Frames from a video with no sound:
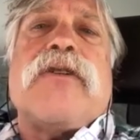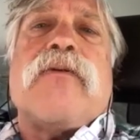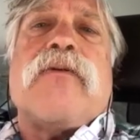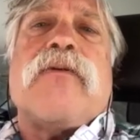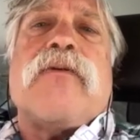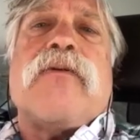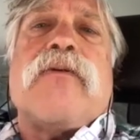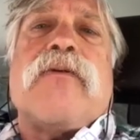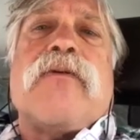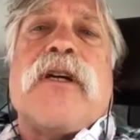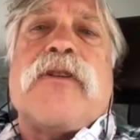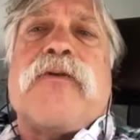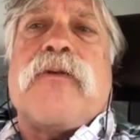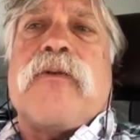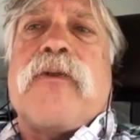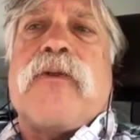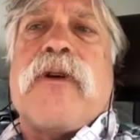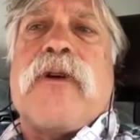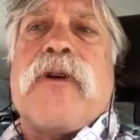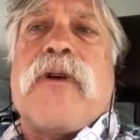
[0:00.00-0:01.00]
rates from the
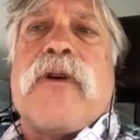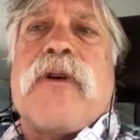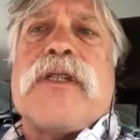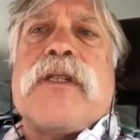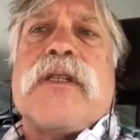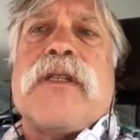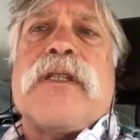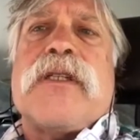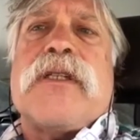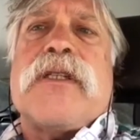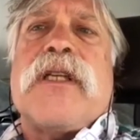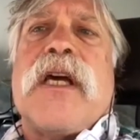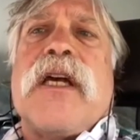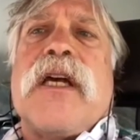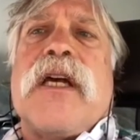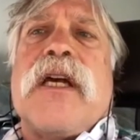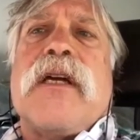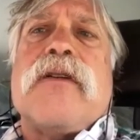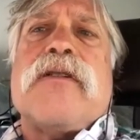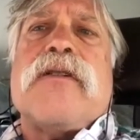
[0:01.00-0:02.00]
rest of the state.
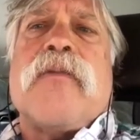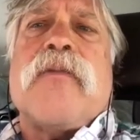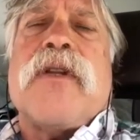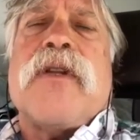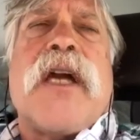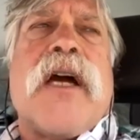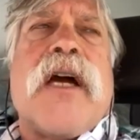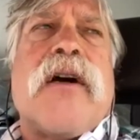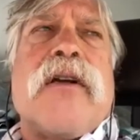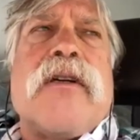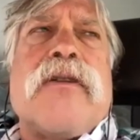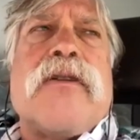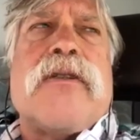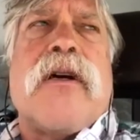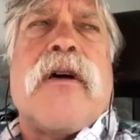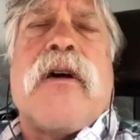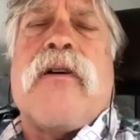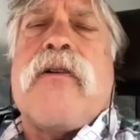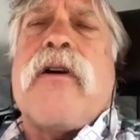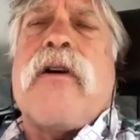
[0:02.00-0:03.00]
Some of the counties
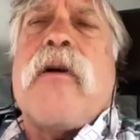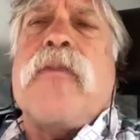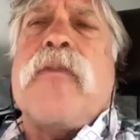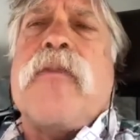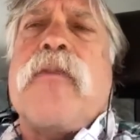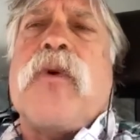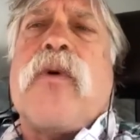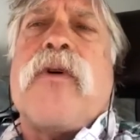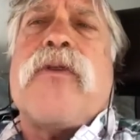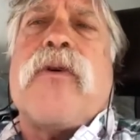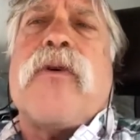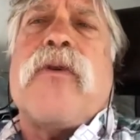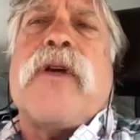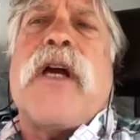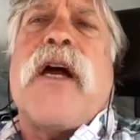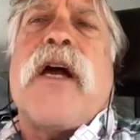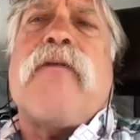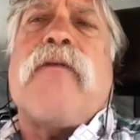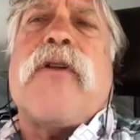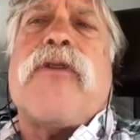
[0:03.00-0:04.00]
up north only have
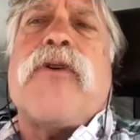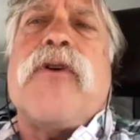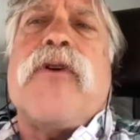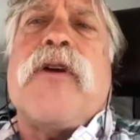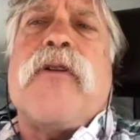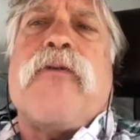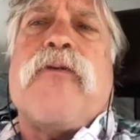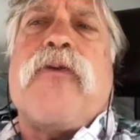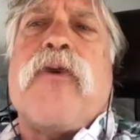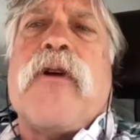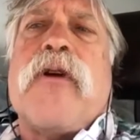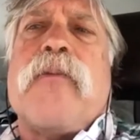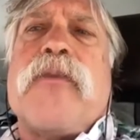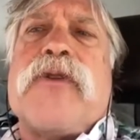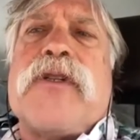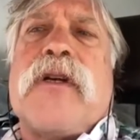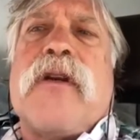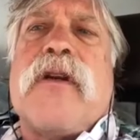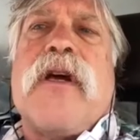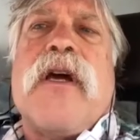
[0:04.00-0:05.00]
a 30 to
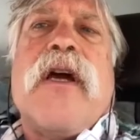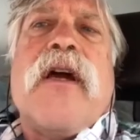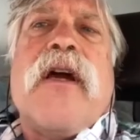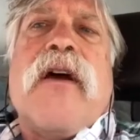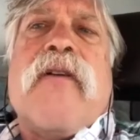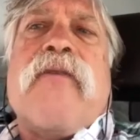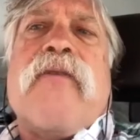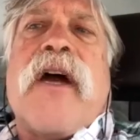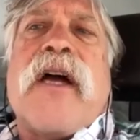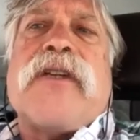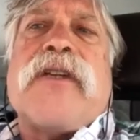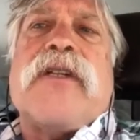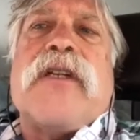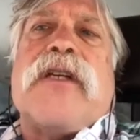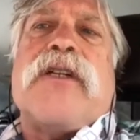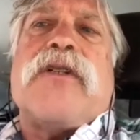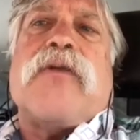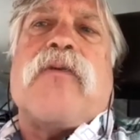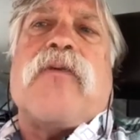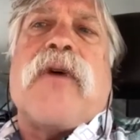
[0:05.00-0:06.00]
40%
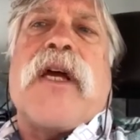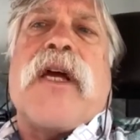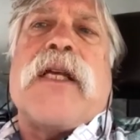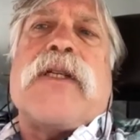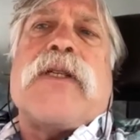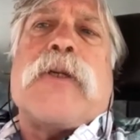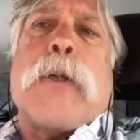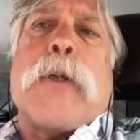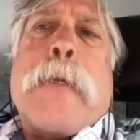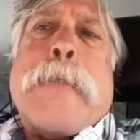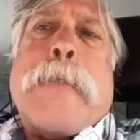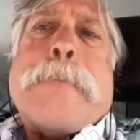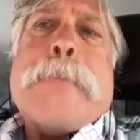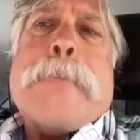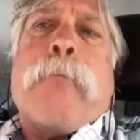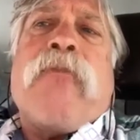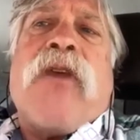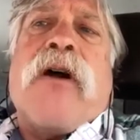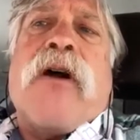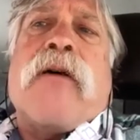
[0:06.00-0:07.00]
vaccination rate. So
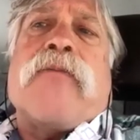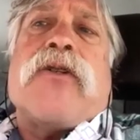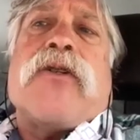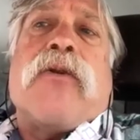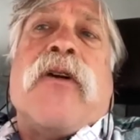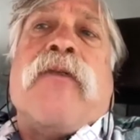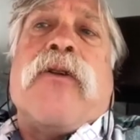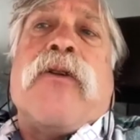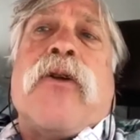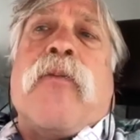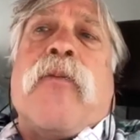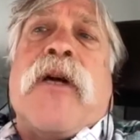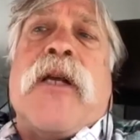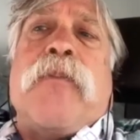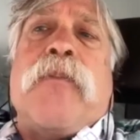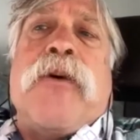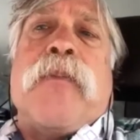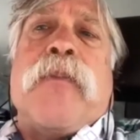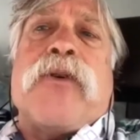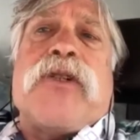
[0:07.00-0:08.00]
even though many
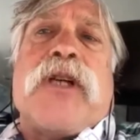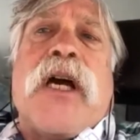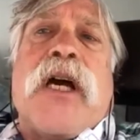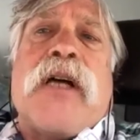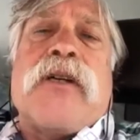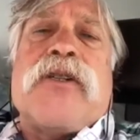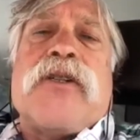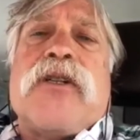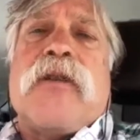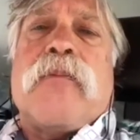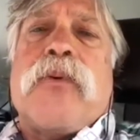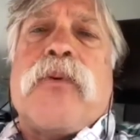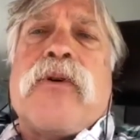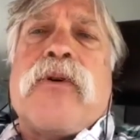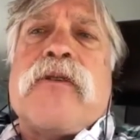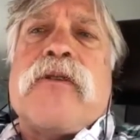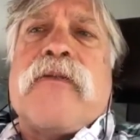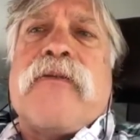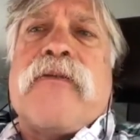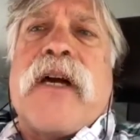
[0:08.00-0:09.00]
people challenge the
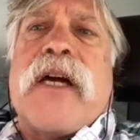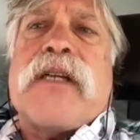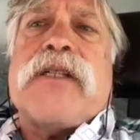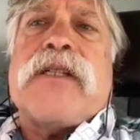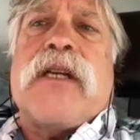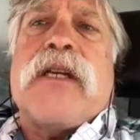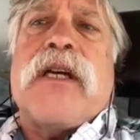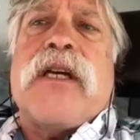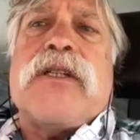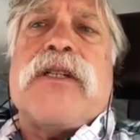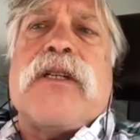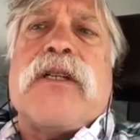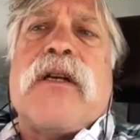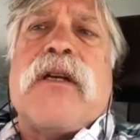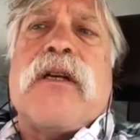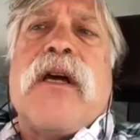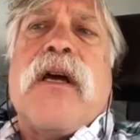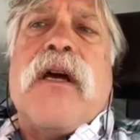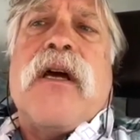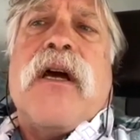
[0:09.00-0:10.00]
importance of
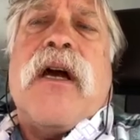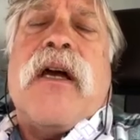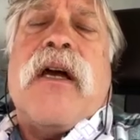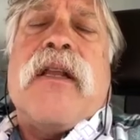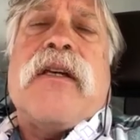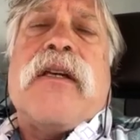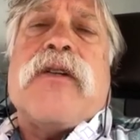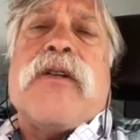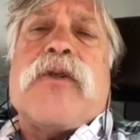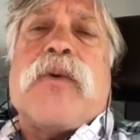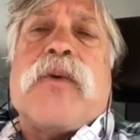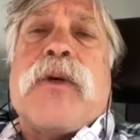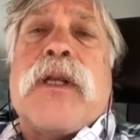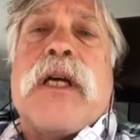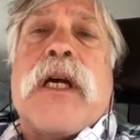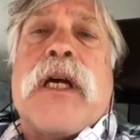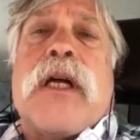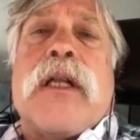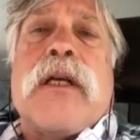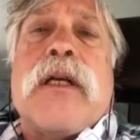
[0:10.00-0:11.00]
vaccination, I think it's
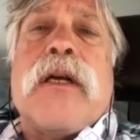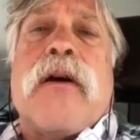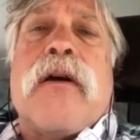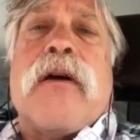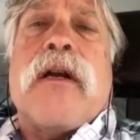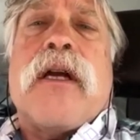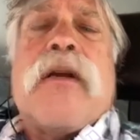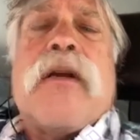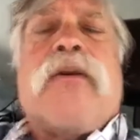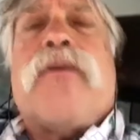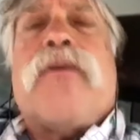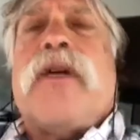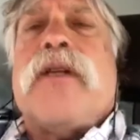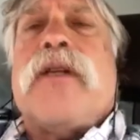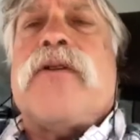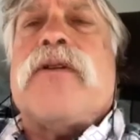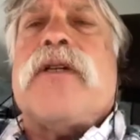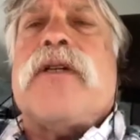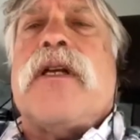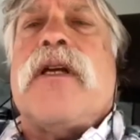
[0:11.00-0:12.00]
really clear, and I don't
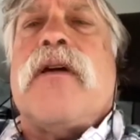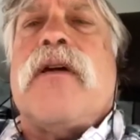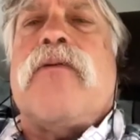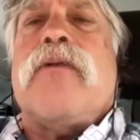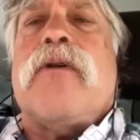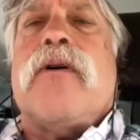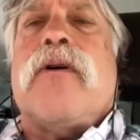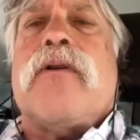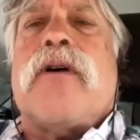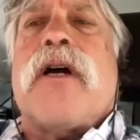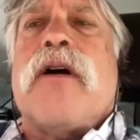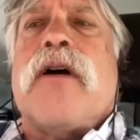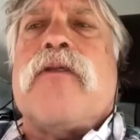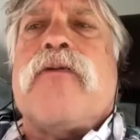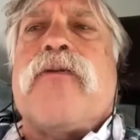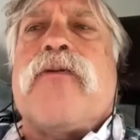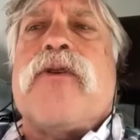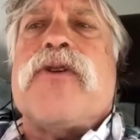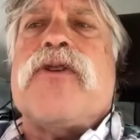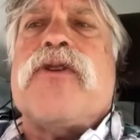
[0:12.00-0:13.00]
think there's any real
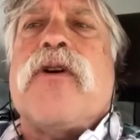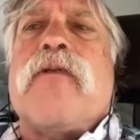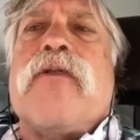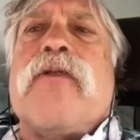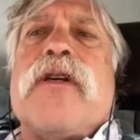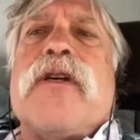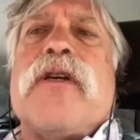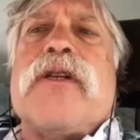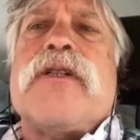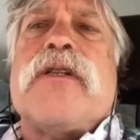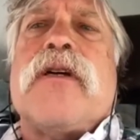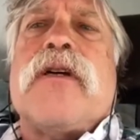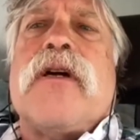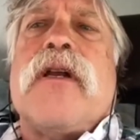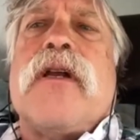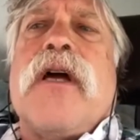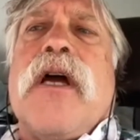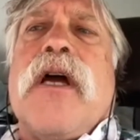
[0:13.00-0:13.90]
controversy over this, that